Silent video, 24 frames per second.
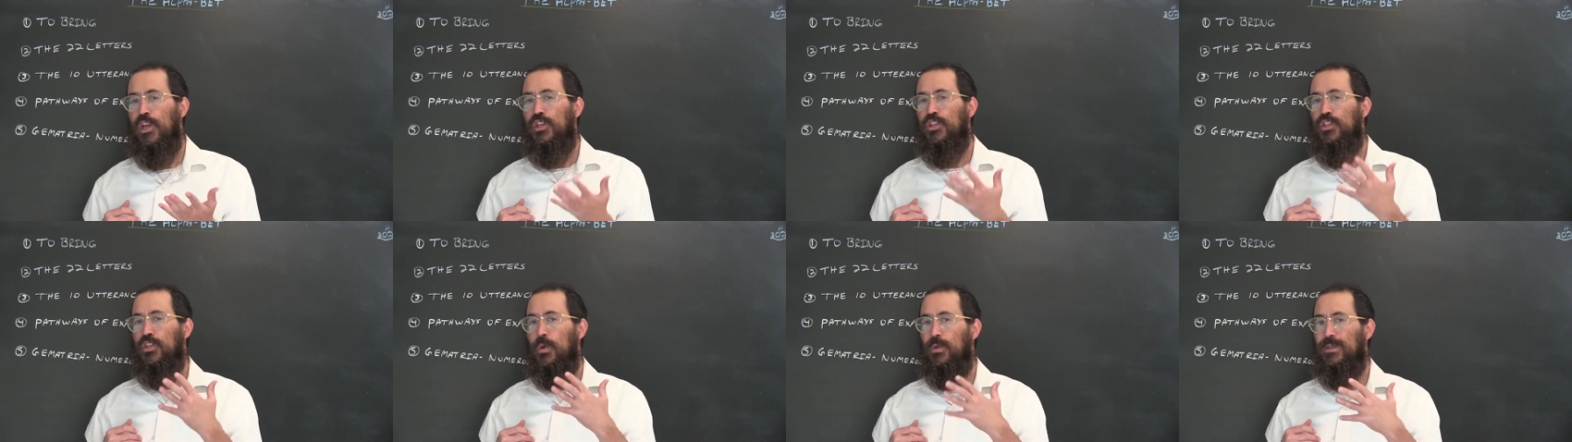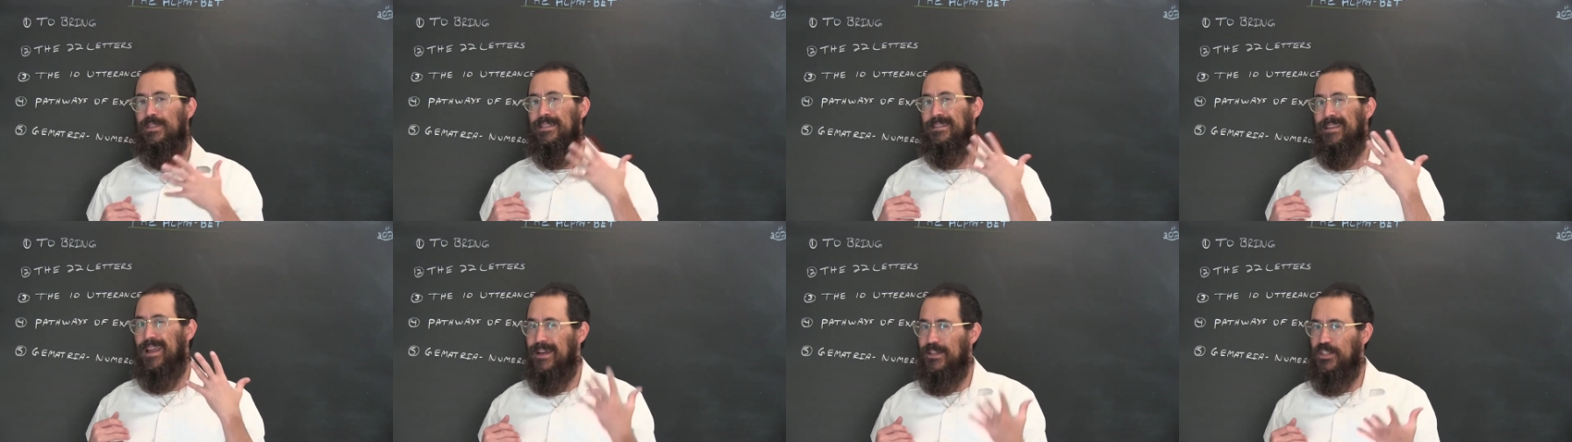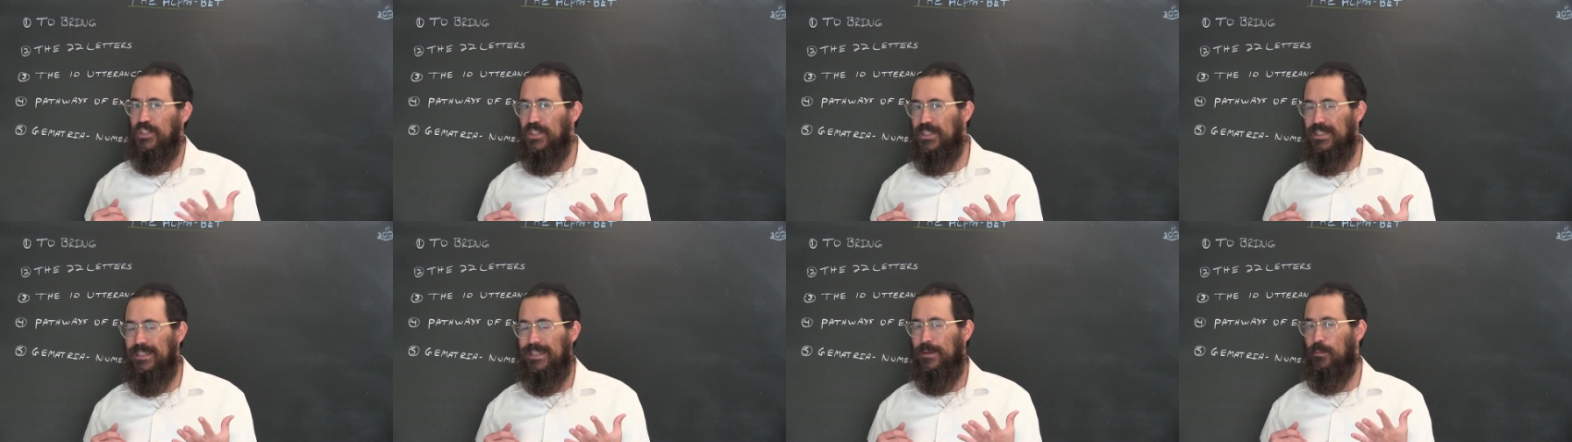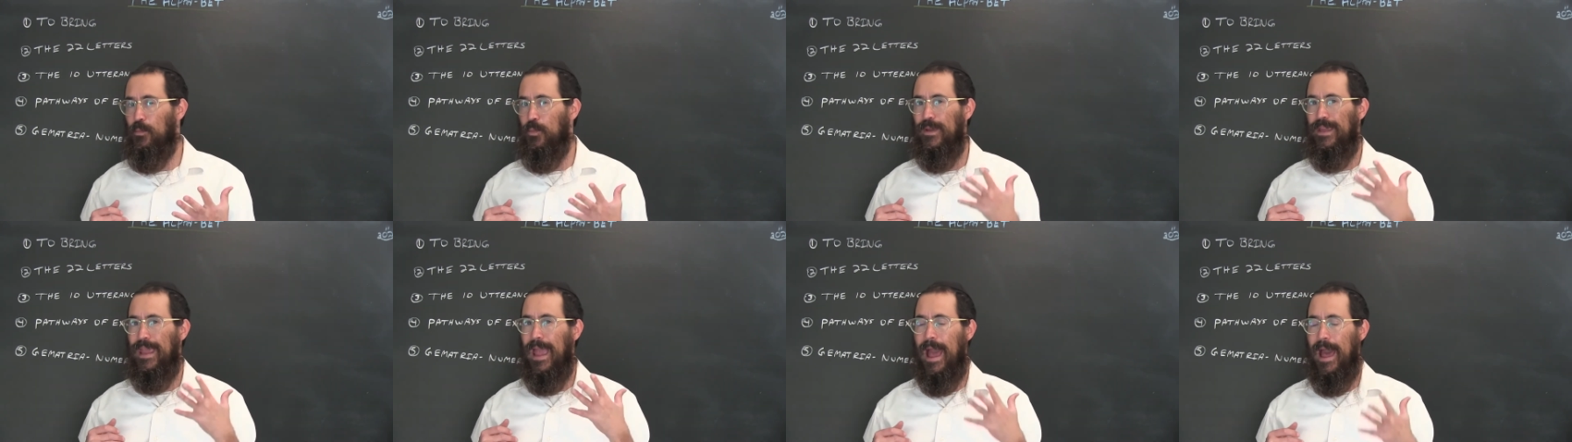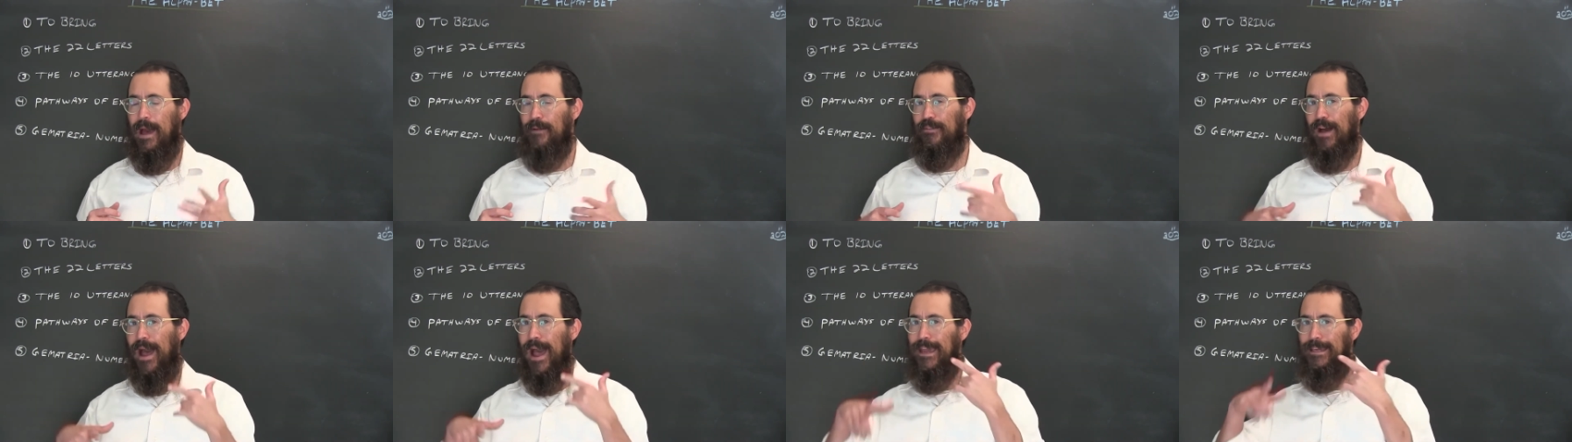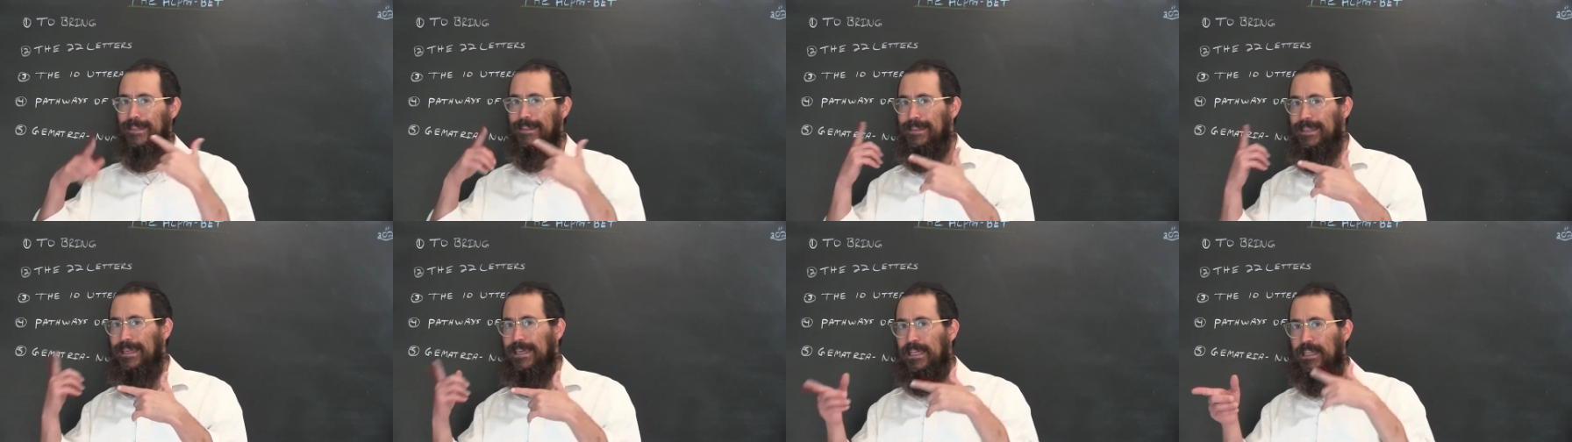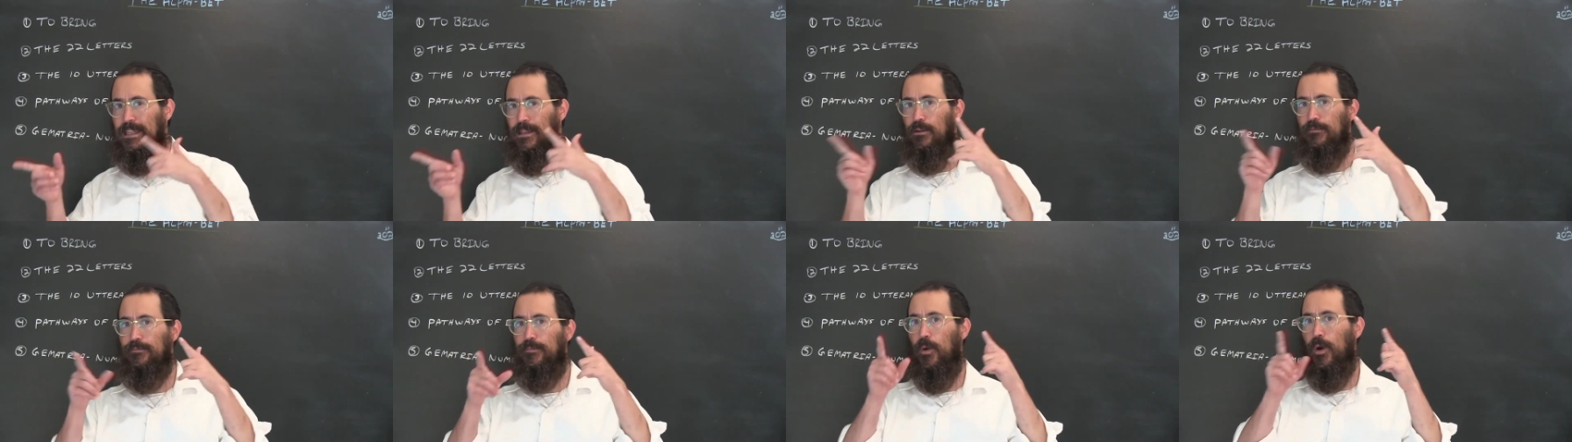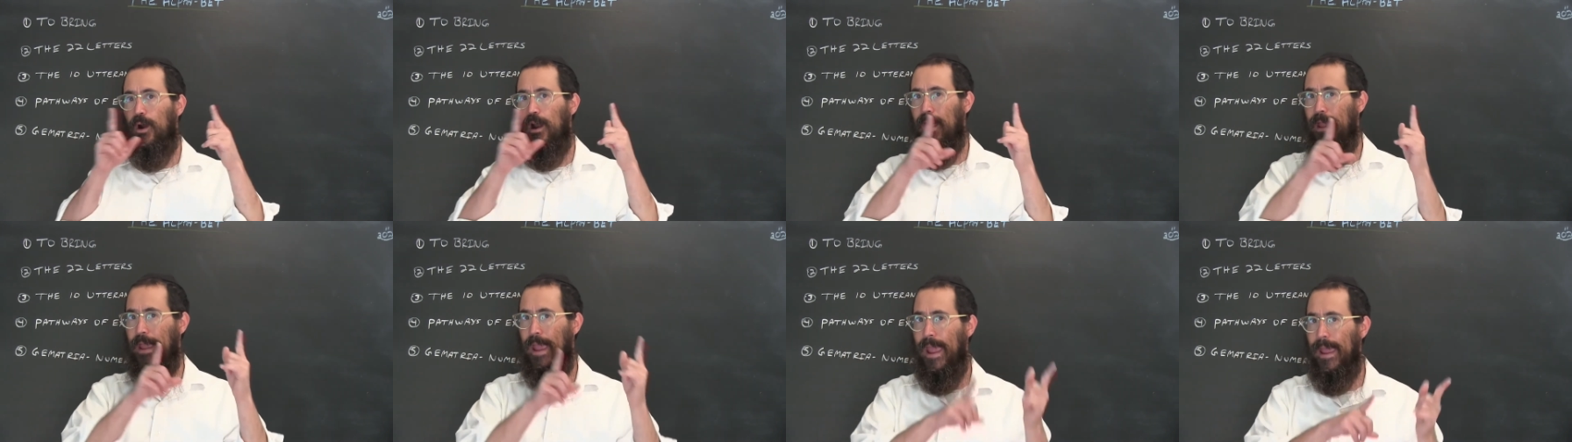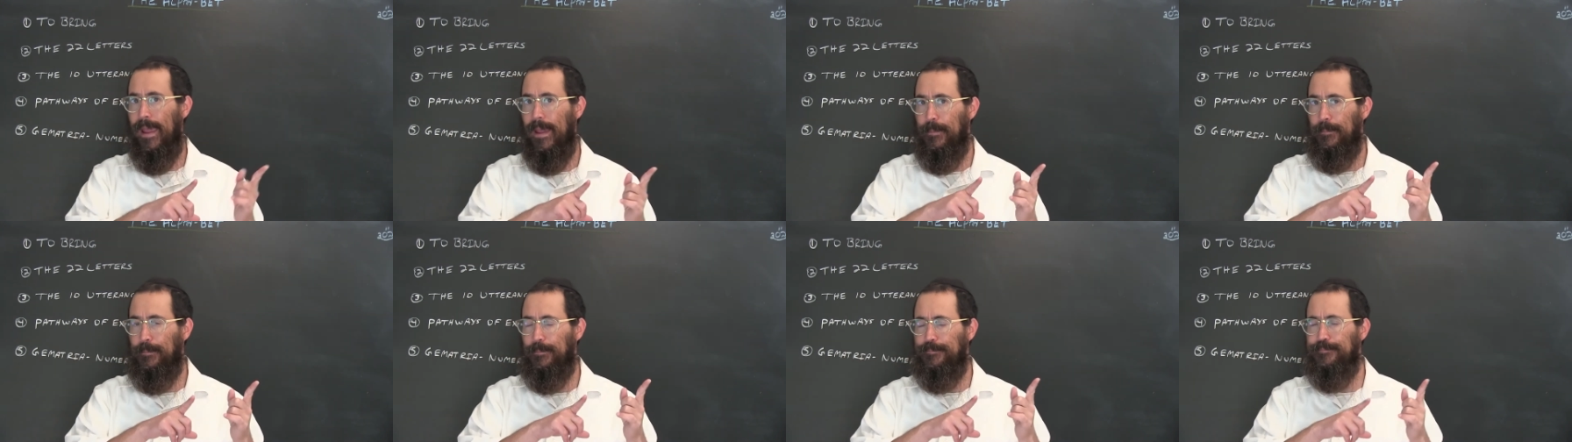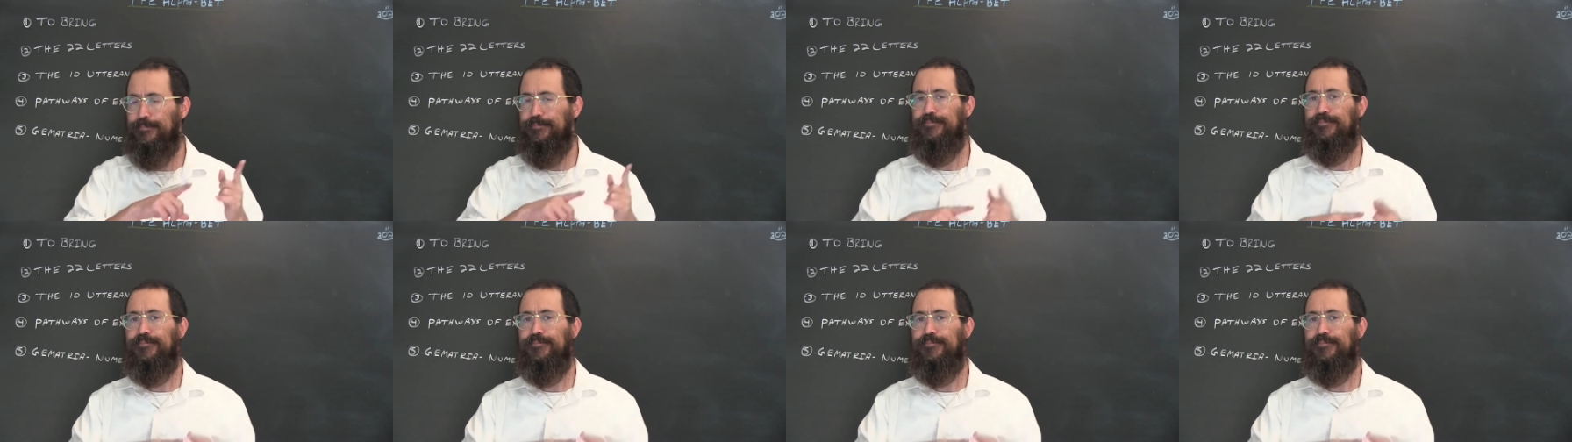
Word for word: So it's not just that we have I think, therefore I am,